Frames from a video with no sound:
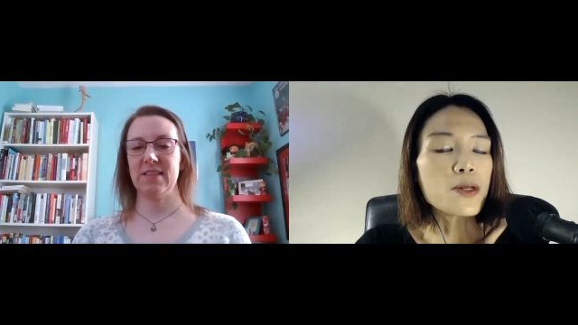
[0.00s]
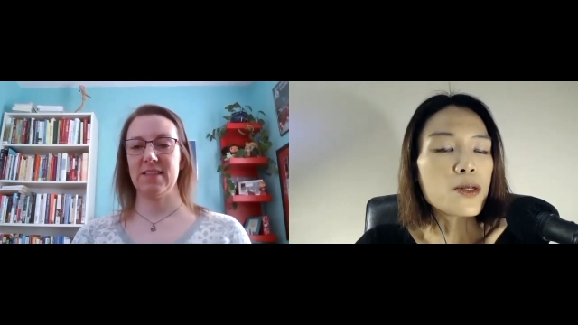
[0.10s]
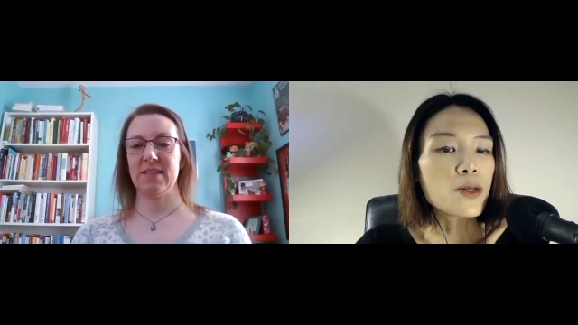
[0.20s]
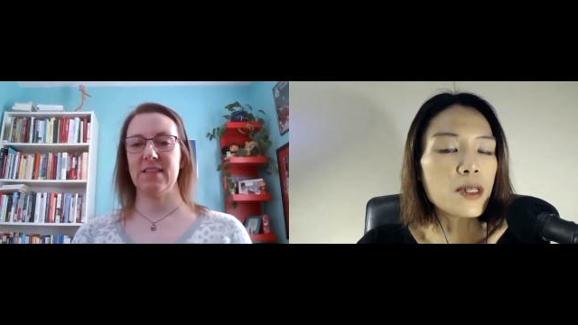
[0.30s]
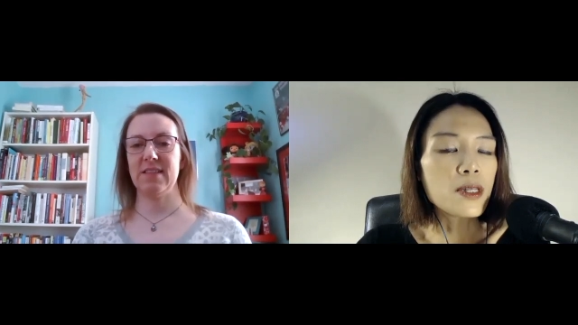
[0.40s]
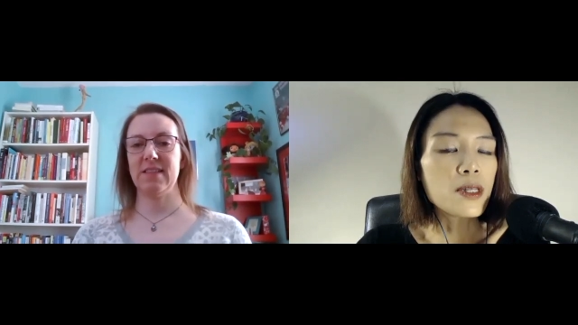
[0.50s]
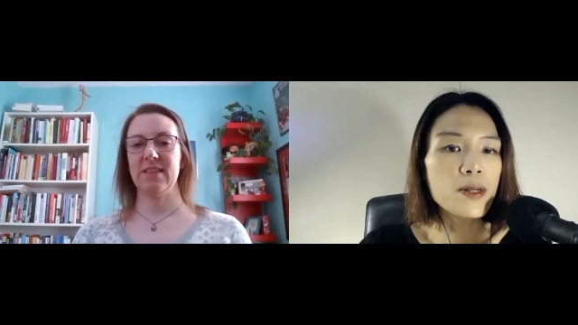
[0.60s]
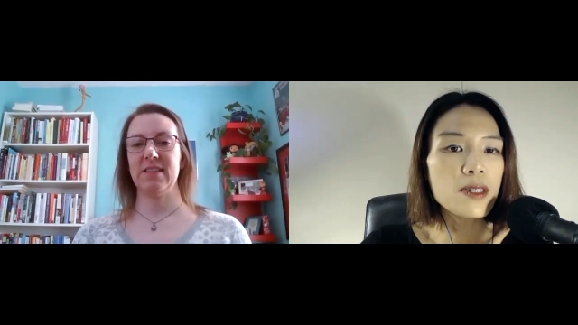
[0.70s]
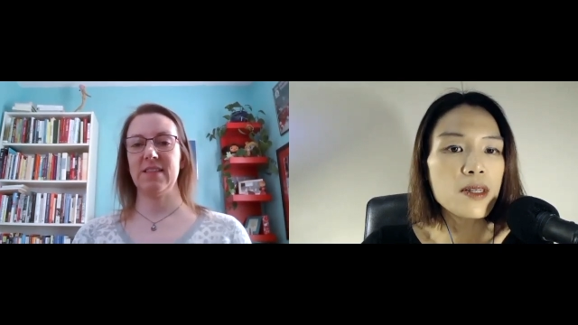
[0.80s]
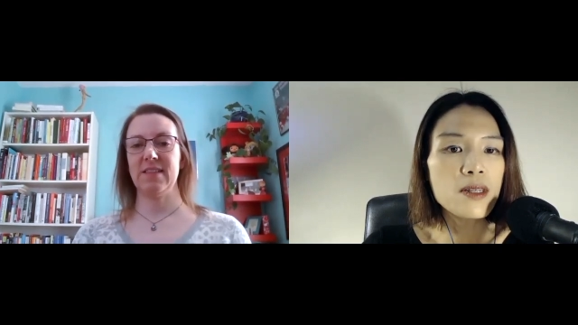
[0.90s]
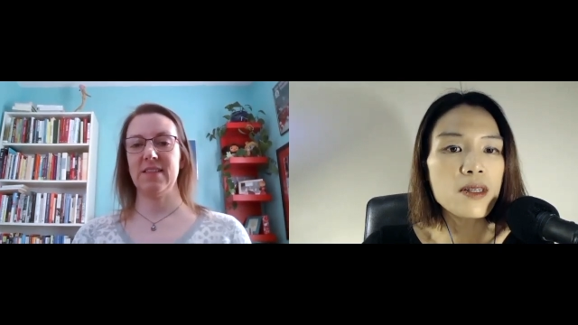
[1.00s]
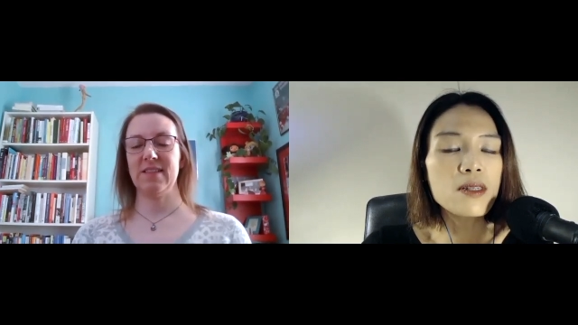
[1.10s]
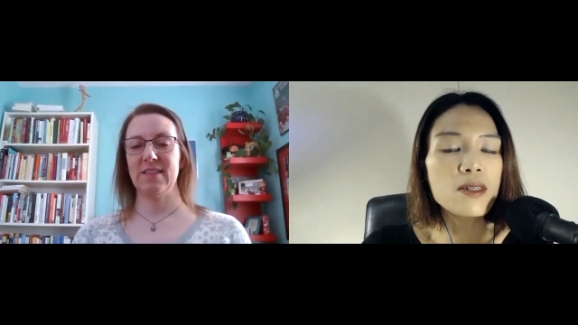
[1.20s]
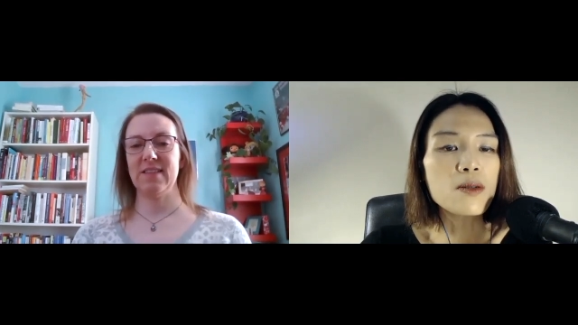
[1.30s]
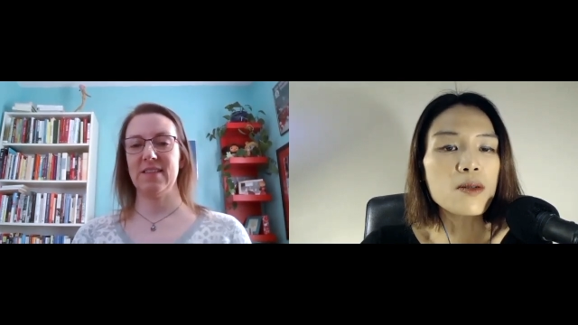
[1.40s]
Speaker 1: or certain
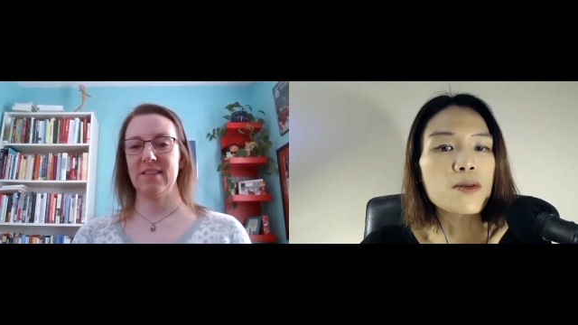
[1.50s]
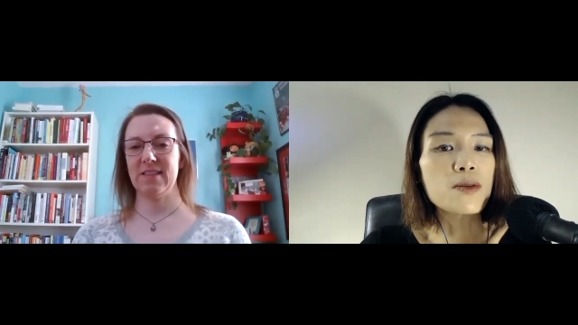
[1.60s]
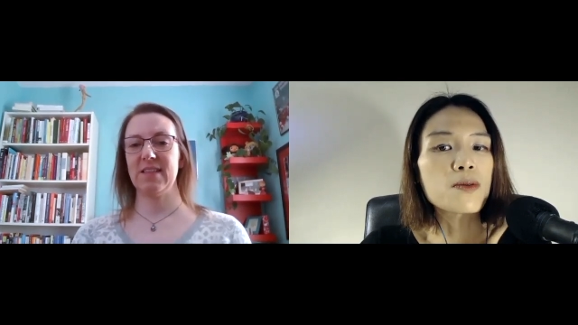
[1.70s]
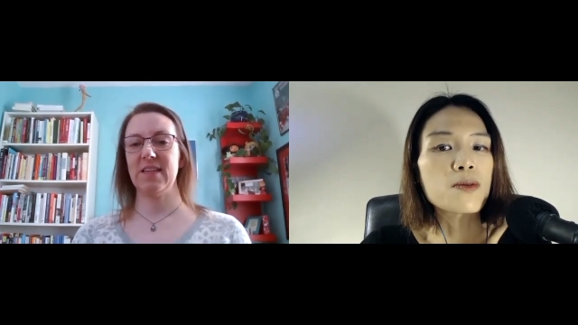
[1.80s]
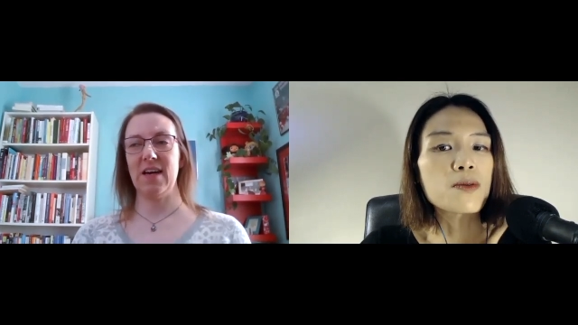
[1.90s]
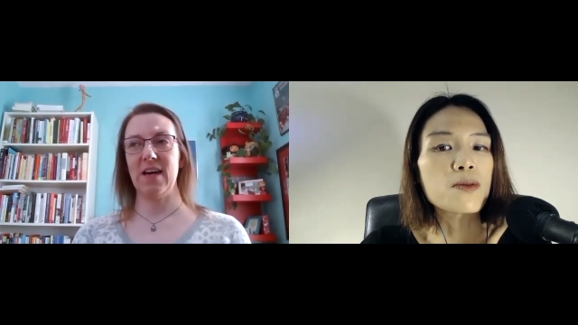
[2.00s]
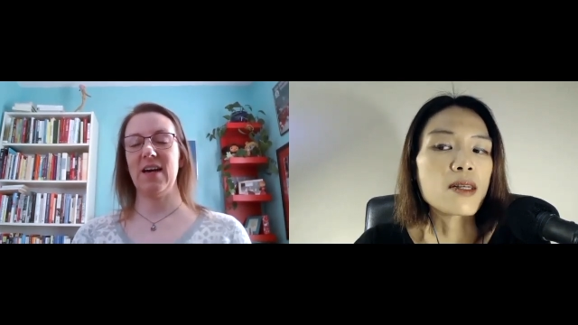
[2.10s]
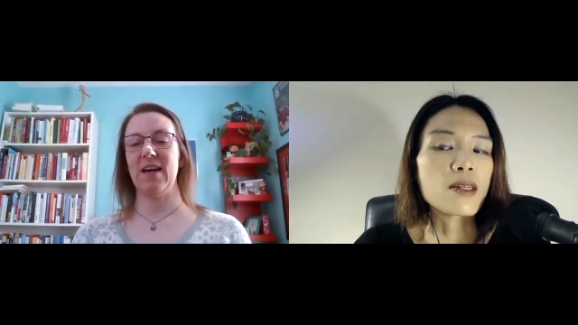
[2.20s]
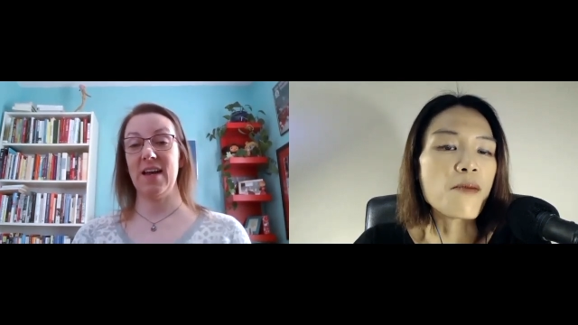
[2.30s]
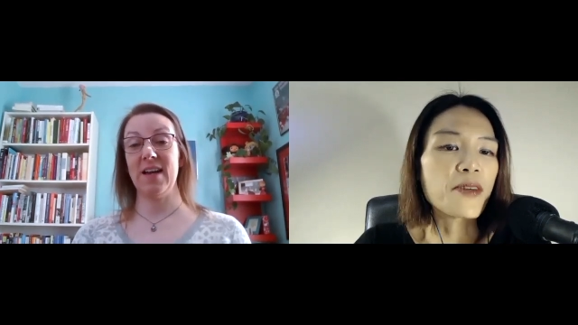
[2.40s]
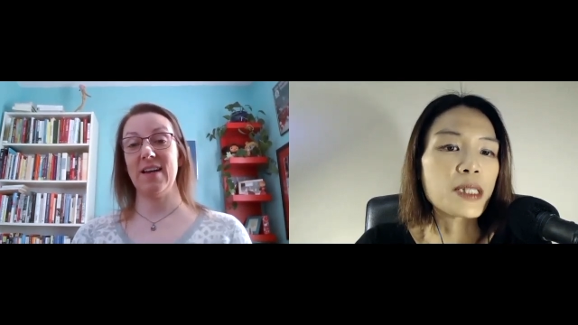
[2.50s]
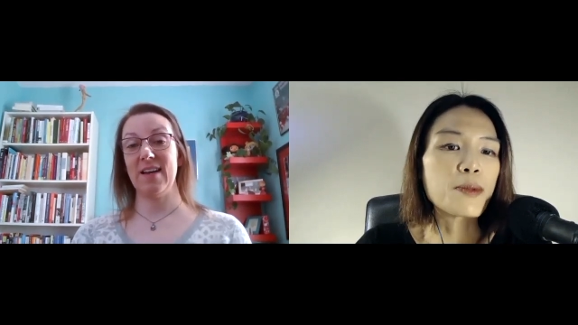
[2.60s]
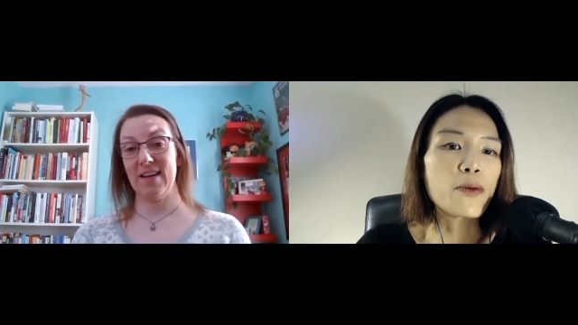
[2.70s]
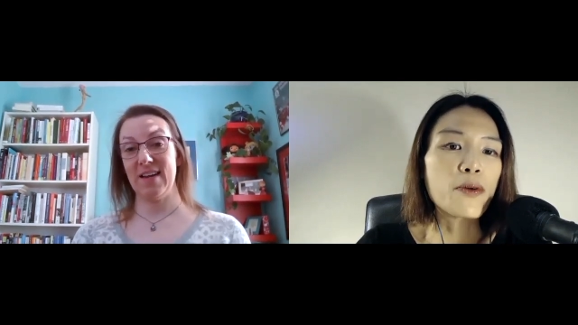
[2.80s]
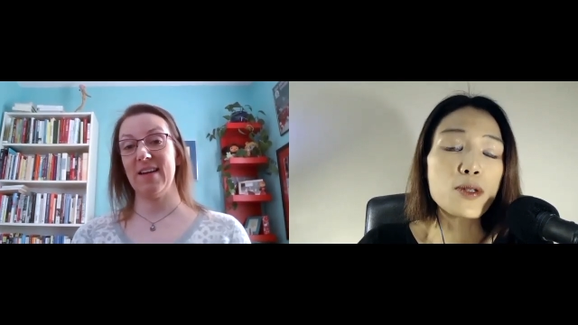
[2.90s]
noises or you get uncomfortable
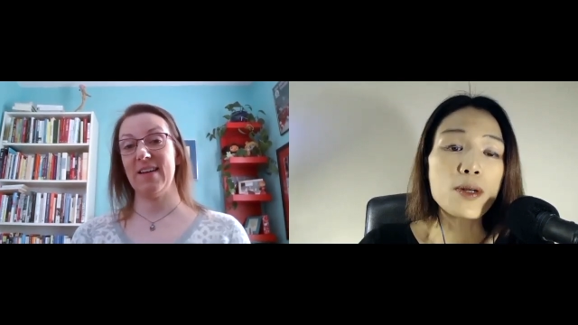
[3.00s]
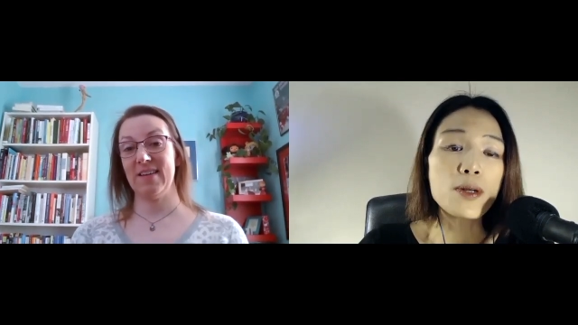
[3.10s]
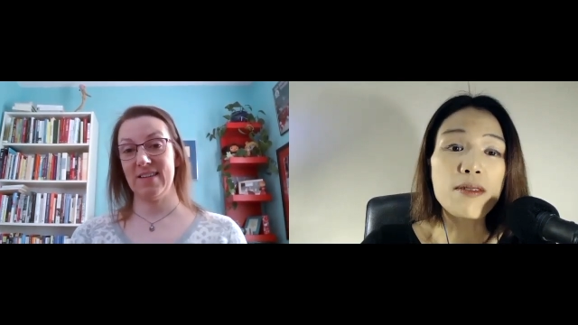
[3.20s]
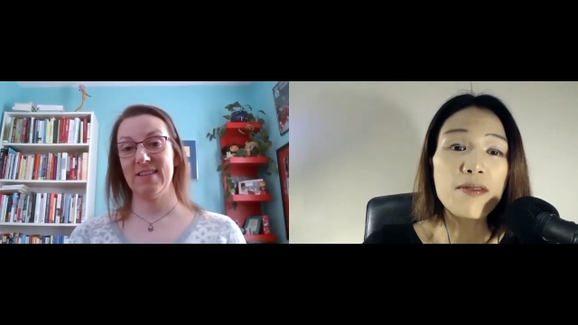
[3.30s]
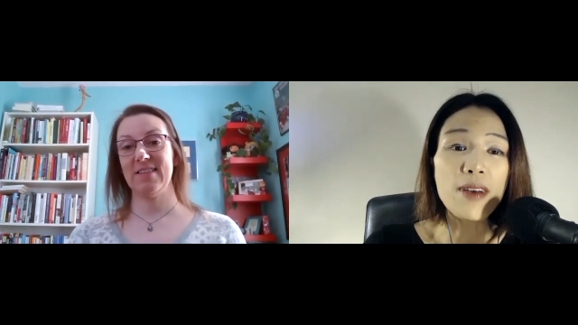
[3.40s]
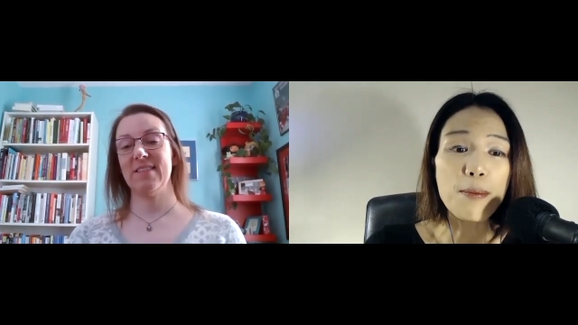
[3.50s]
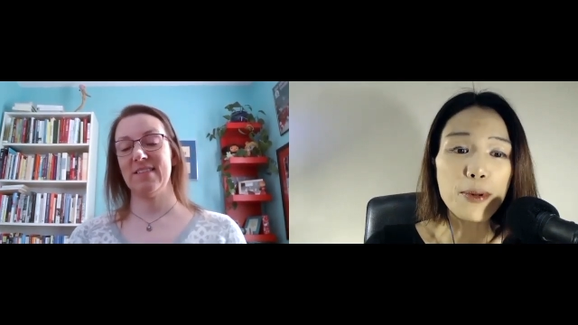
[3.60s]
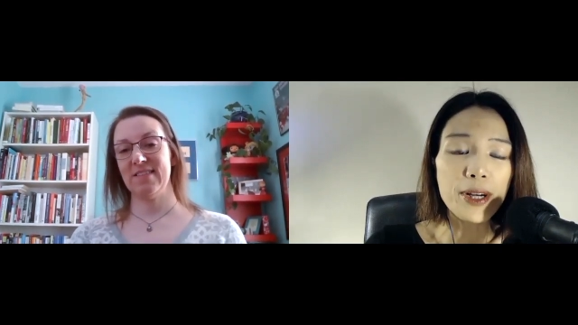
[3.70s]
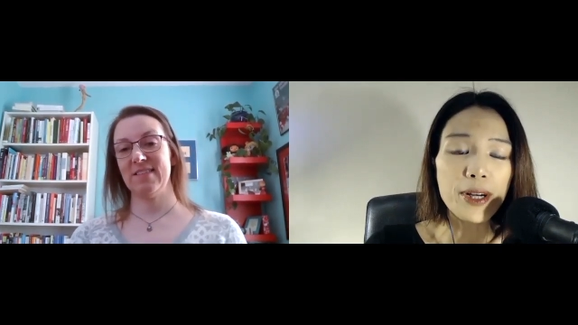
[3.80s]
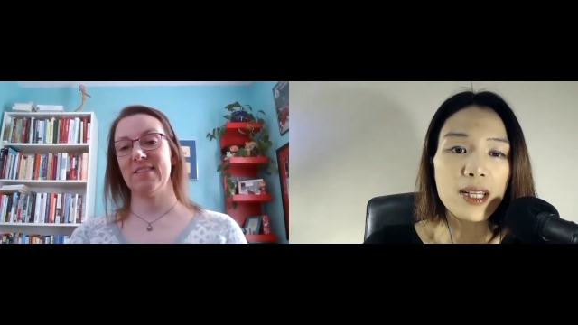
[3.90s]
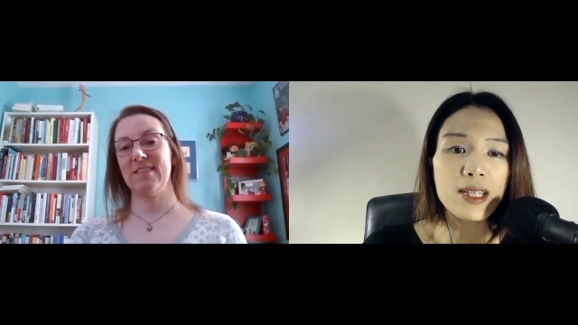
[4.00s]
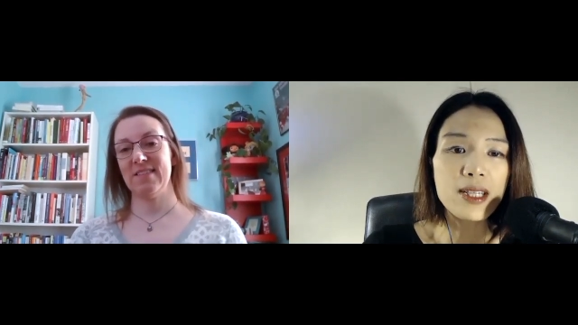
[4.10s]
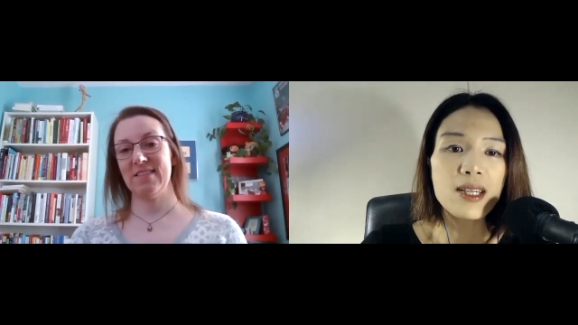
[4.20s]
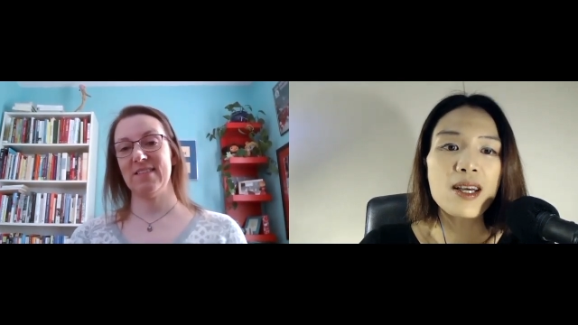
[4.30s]
with certain fabrics